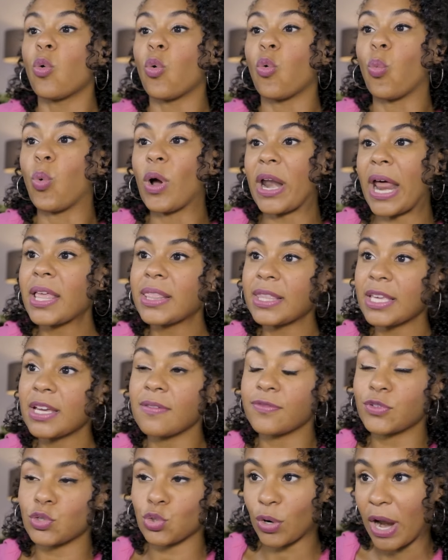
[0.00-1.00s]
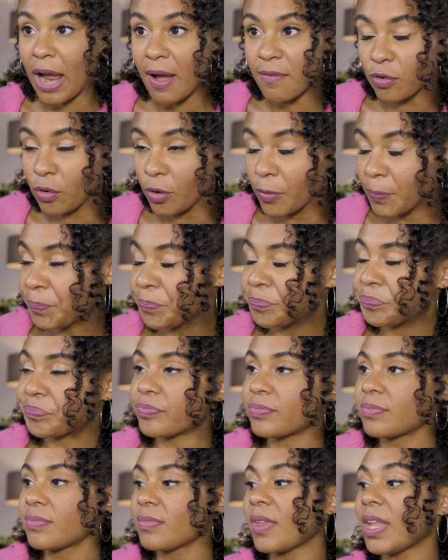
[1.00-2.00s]
When I think of travel,
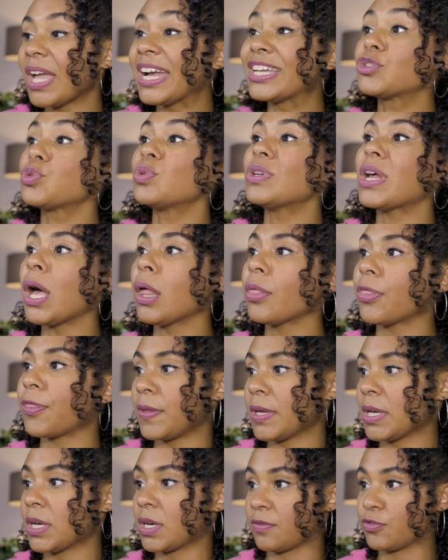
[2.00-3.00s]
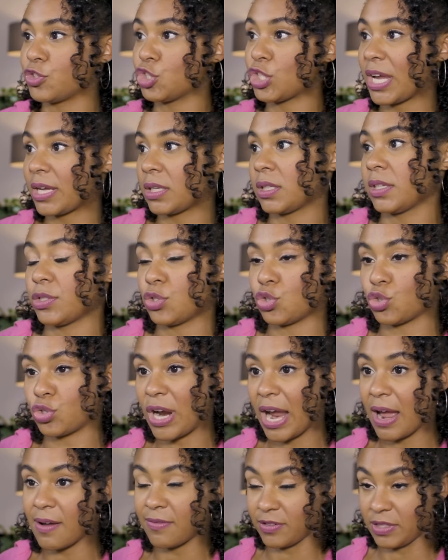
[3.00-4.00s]
I do not think of checklist
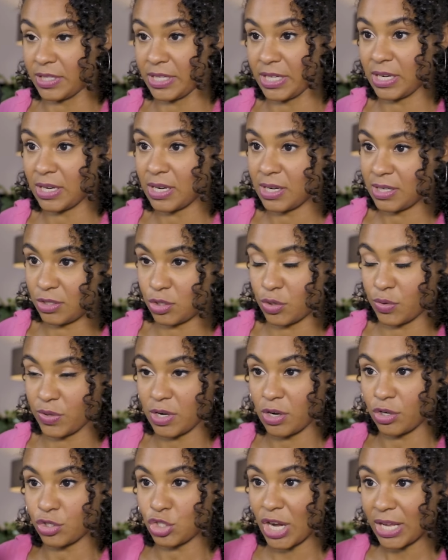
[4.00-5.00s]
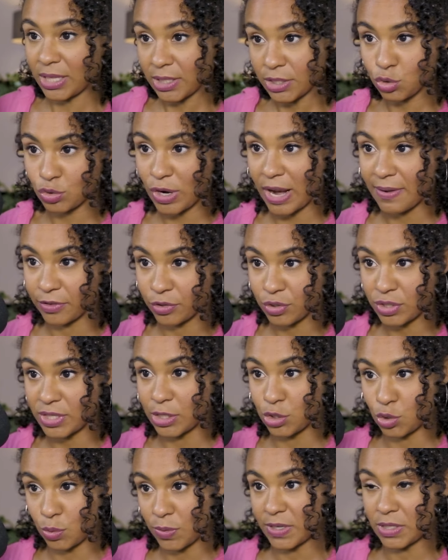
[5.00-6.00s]
traveling. So there are checklist travelers
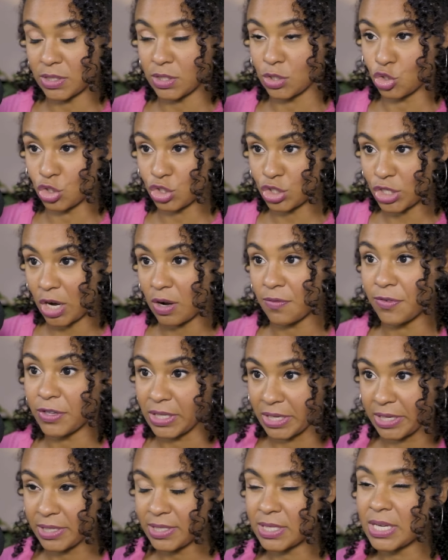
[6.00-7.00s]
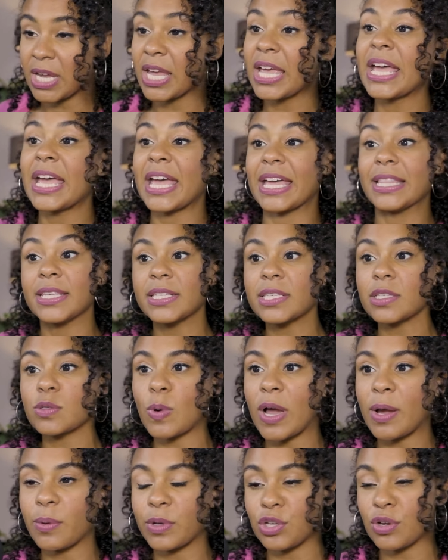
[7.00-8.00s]
that do things to just check off a list. And this is
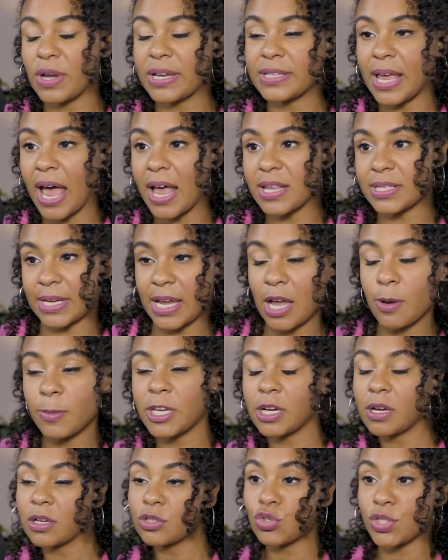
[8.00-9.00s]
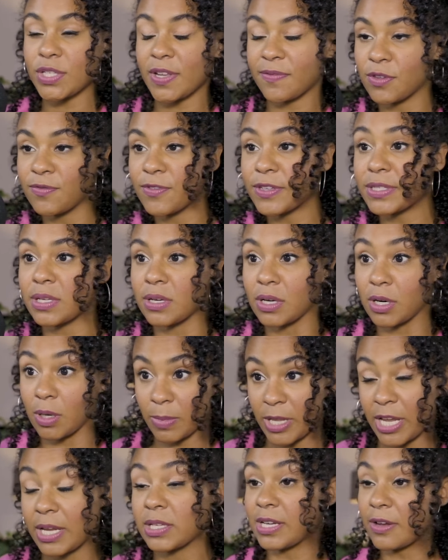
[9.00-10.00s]
why when you guys ask, like, how many countries have you visited?
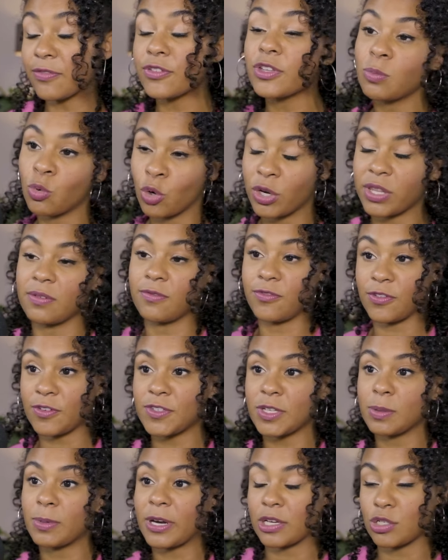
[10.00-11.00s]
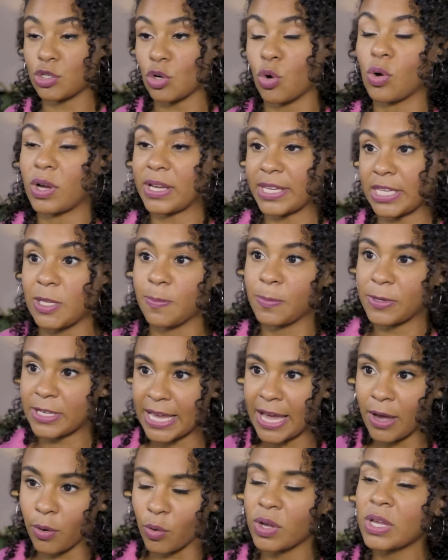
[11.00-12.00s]
I'm like, definitely more than 50, but I don't keep
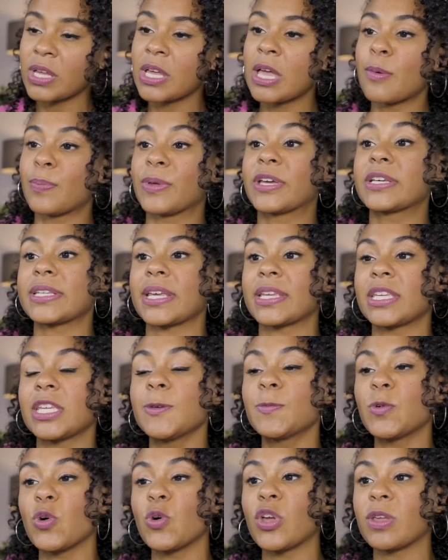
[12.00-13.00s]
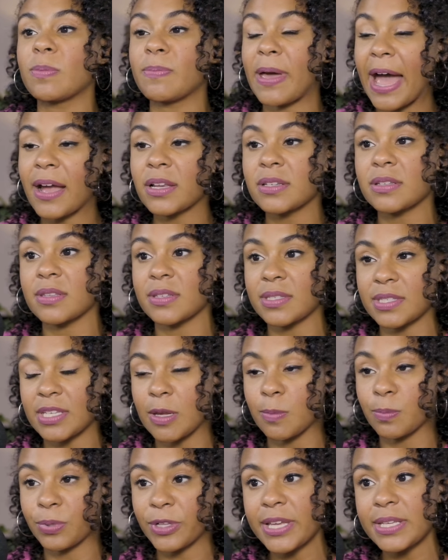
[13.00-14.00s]
count because I keep going back to the
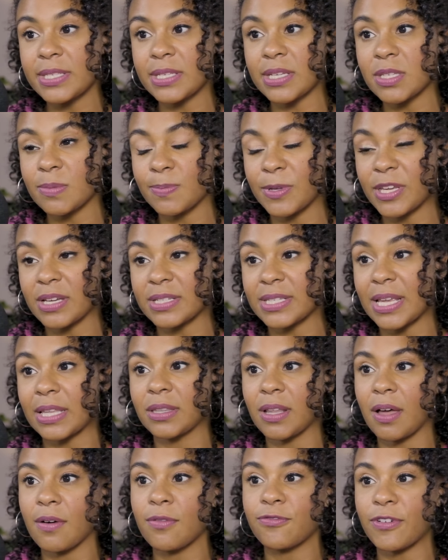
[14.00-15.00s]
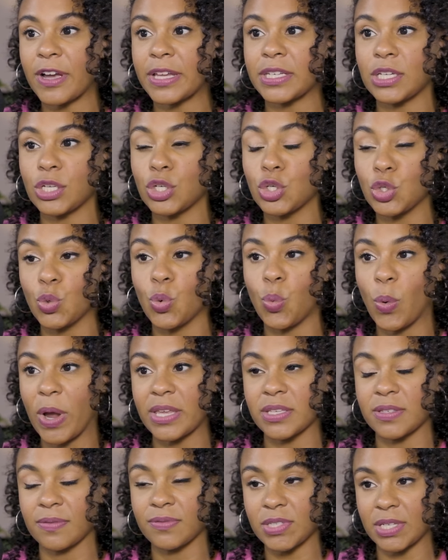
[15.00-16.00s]
same places because I love finding new
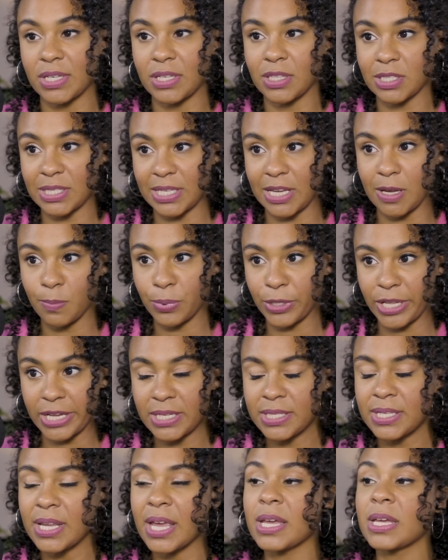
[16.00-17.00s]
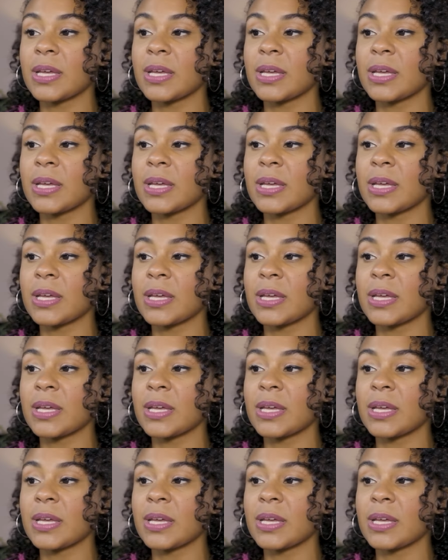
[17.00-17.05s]
ways of seeing the same place.